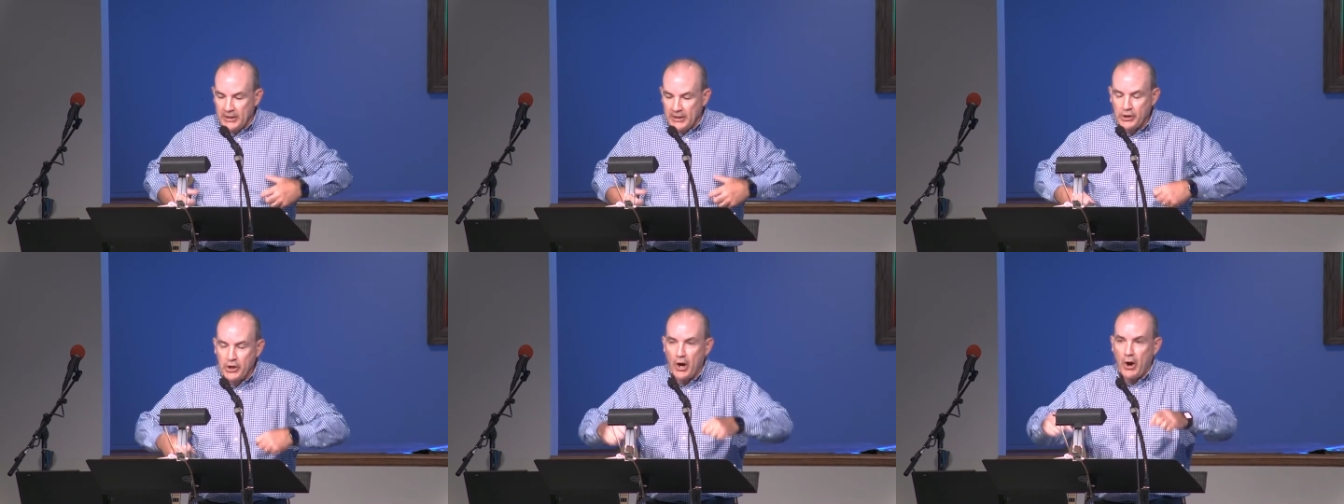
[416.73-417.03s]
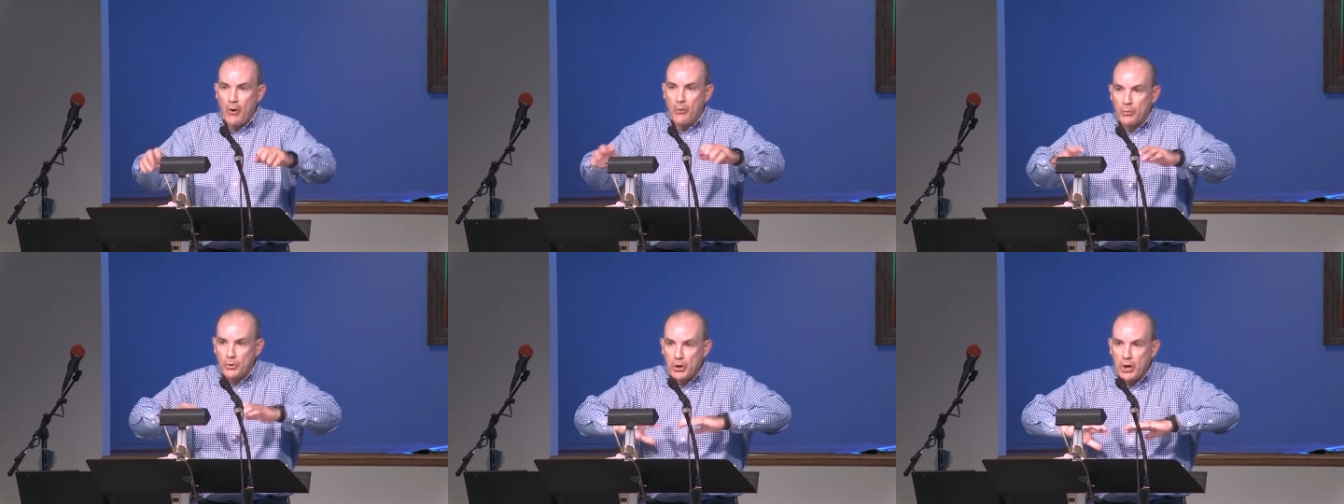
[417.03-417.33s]

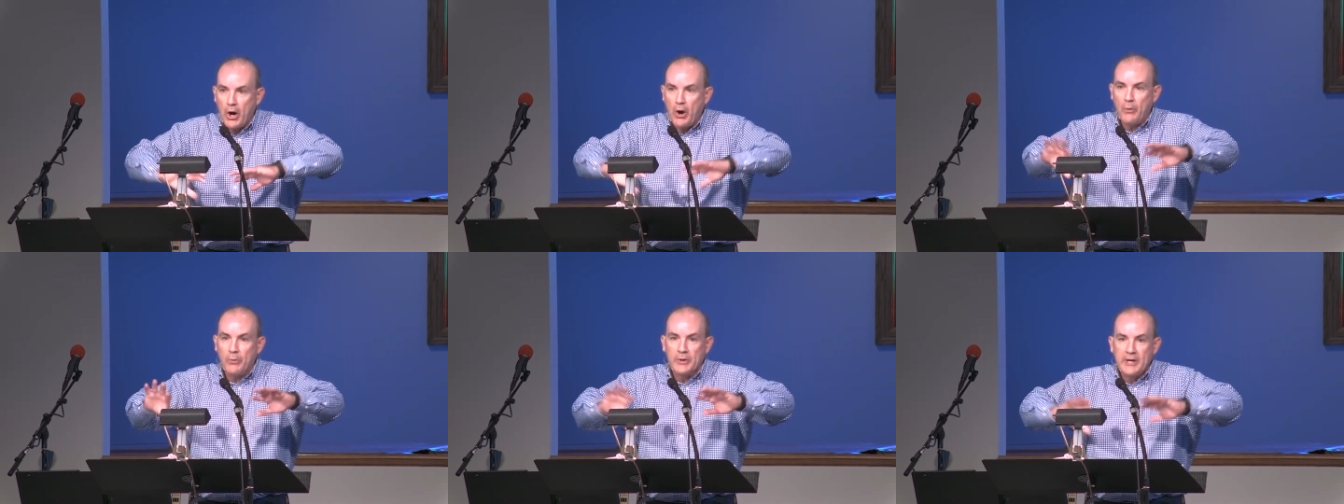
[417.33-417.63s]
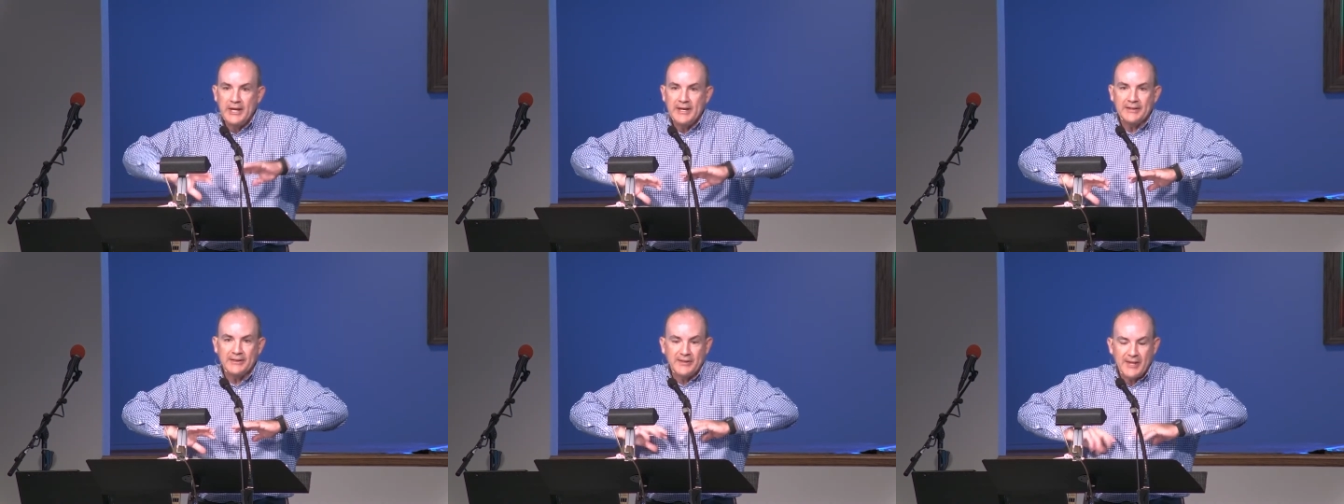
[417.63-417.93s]
Go, go,
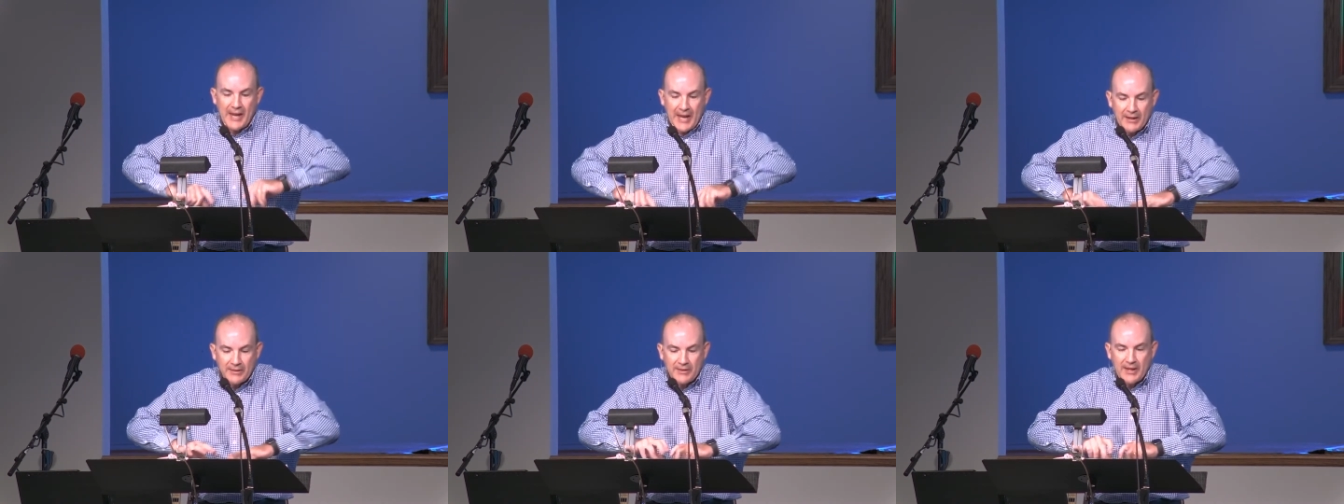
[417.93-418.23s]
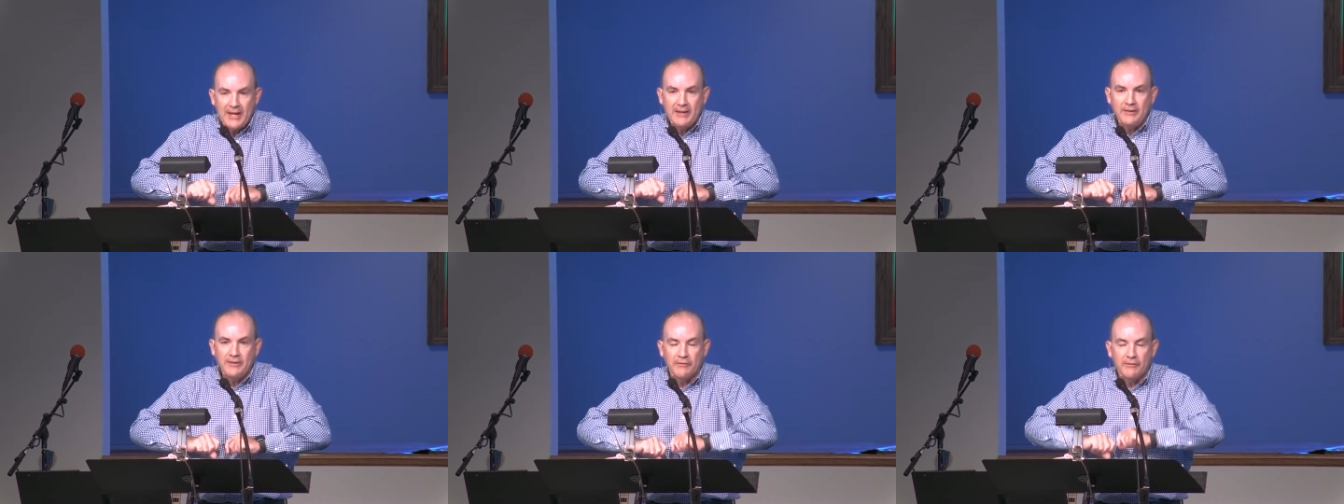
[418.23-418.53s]
get, take,
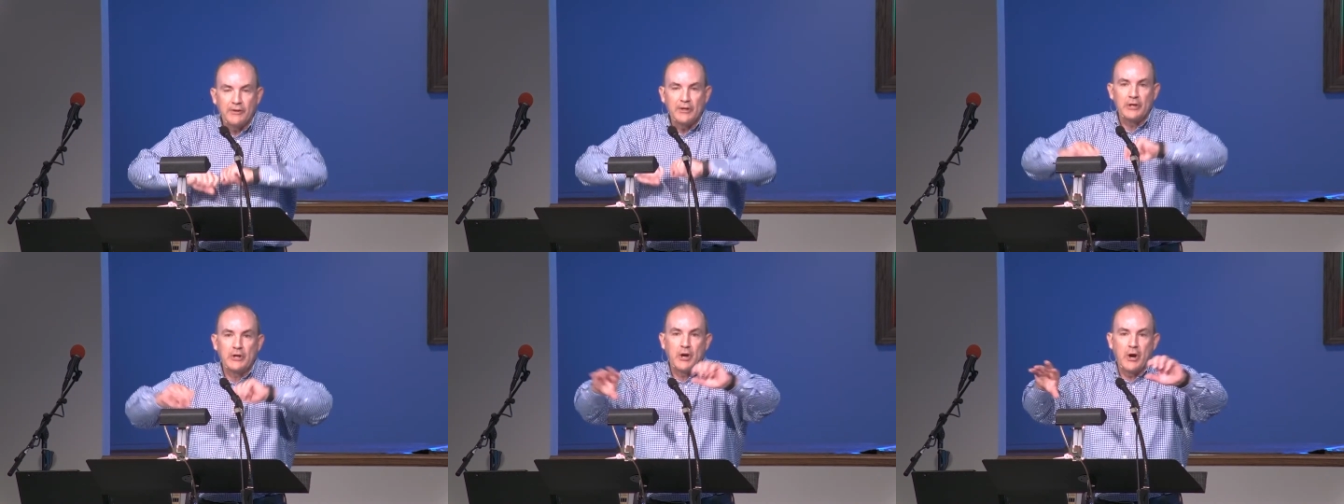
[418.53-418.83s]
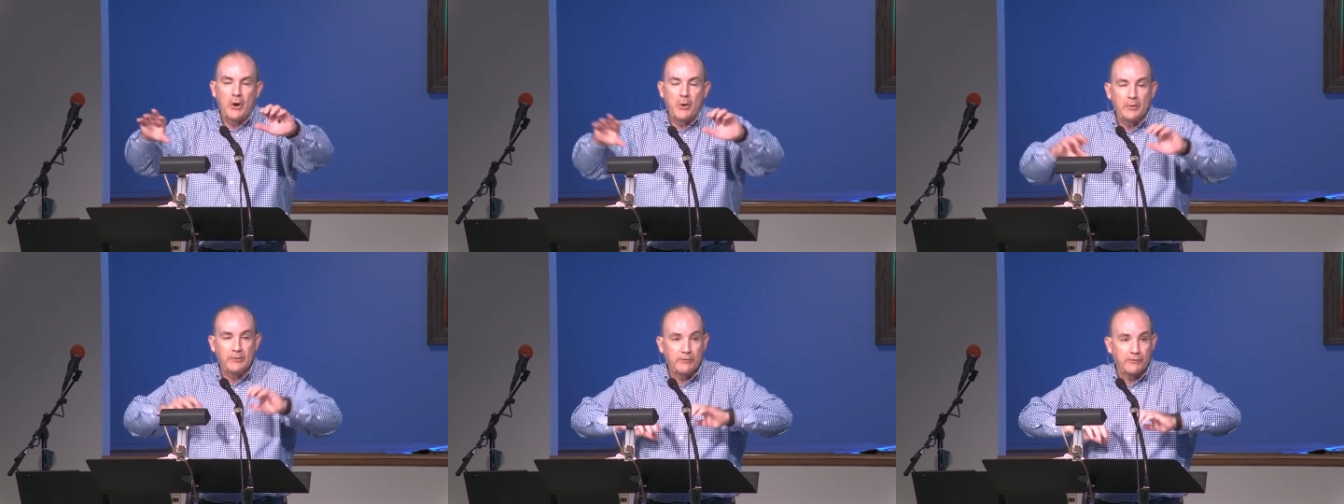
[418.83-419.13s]
take this and
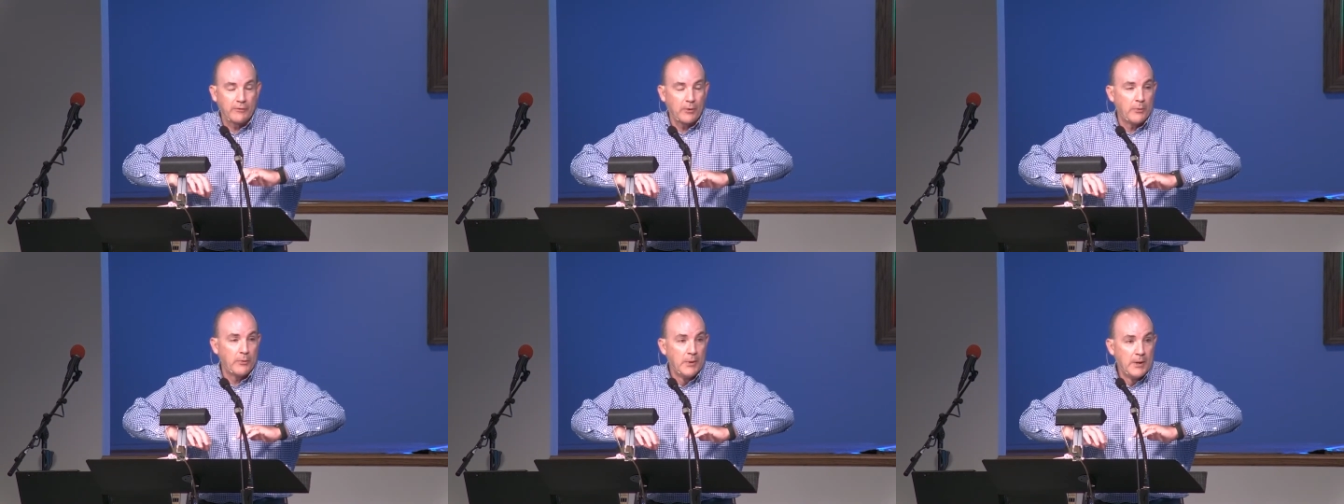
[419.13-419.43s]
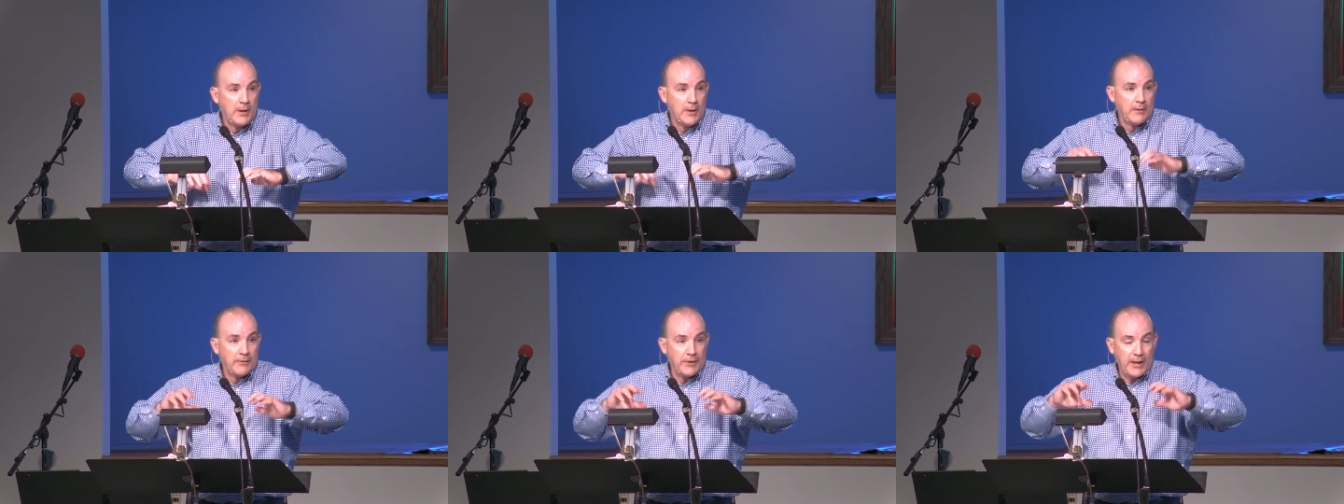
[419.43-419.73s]
go. And so
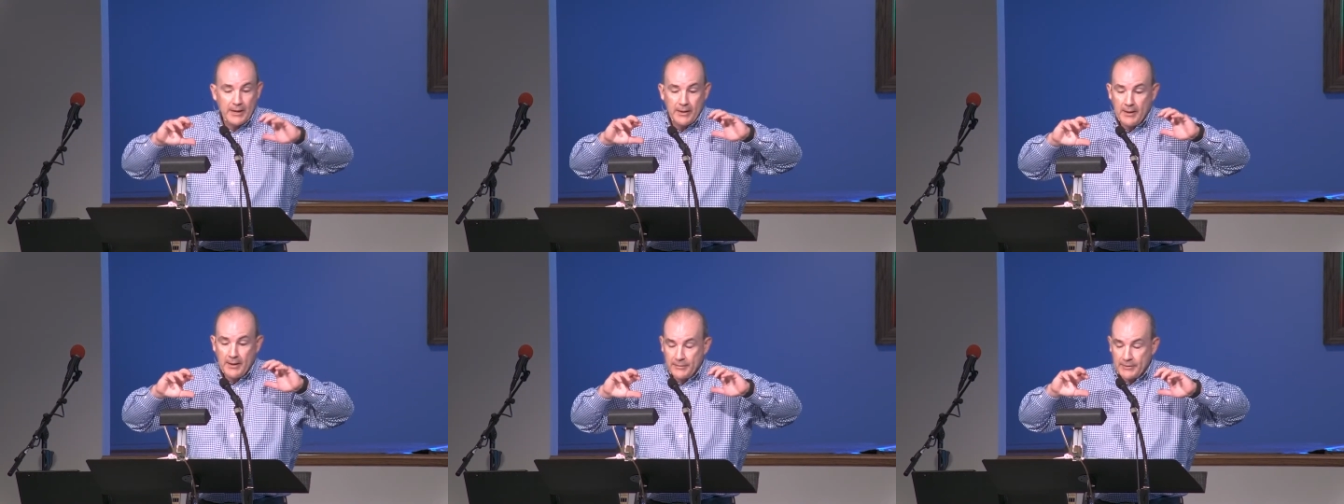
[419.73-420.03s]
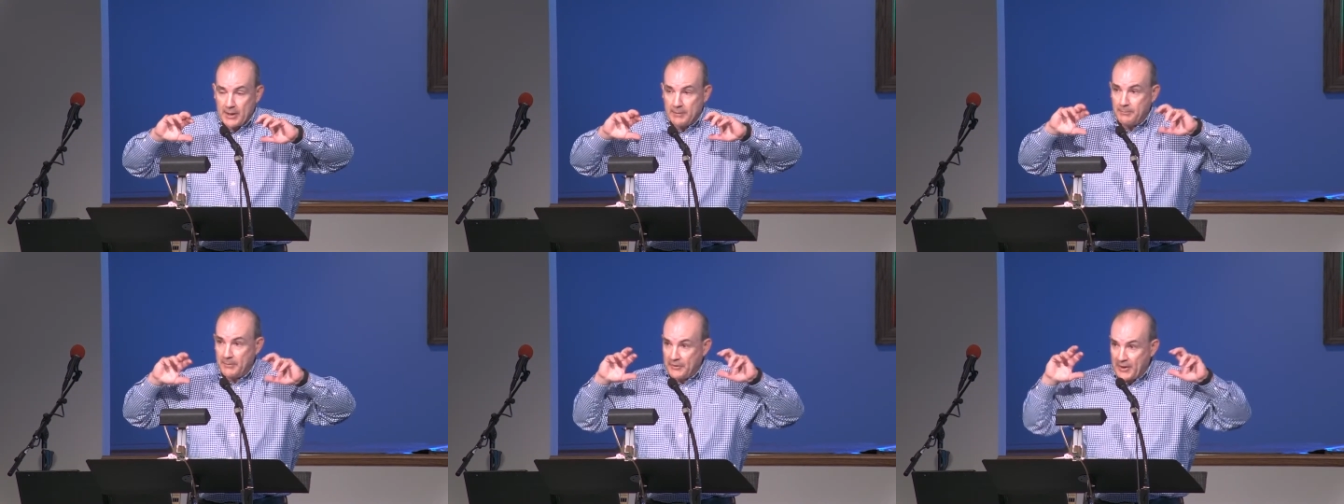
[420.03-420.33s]
they,
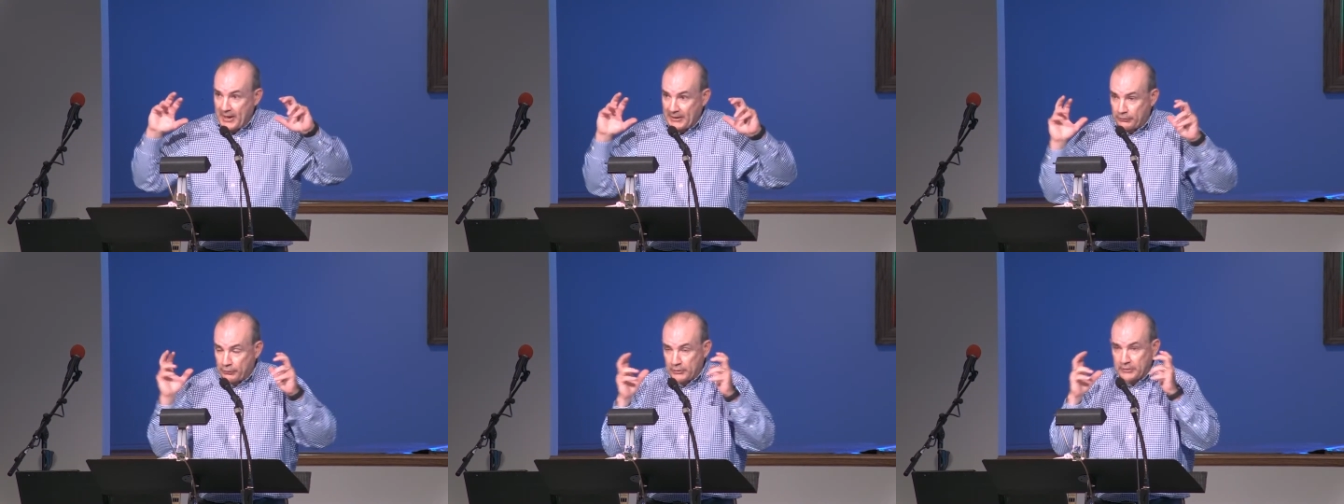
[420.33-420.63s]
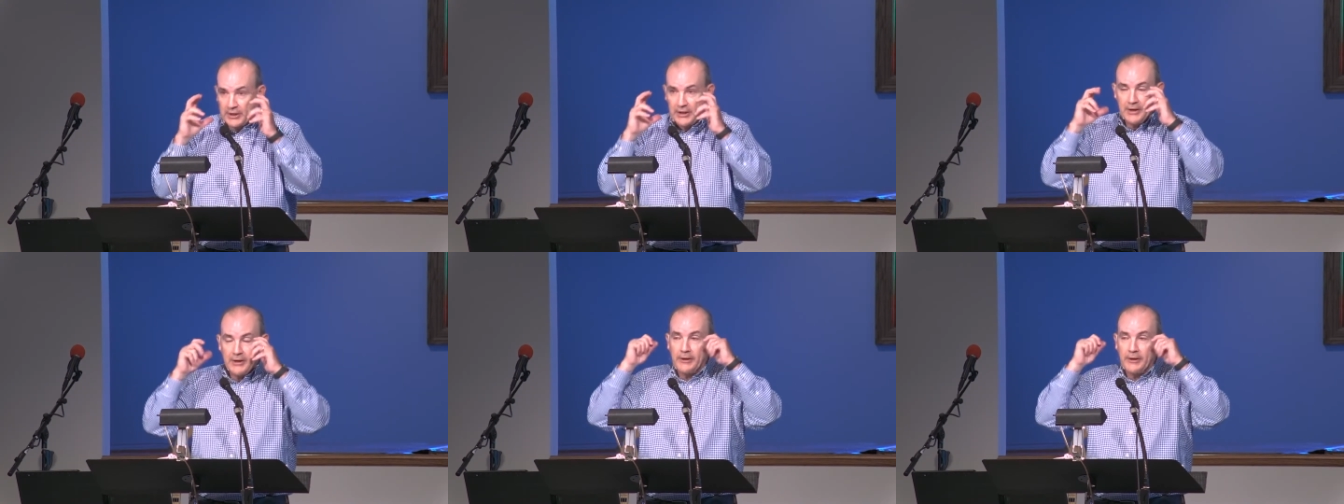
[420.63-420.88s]
they, they took the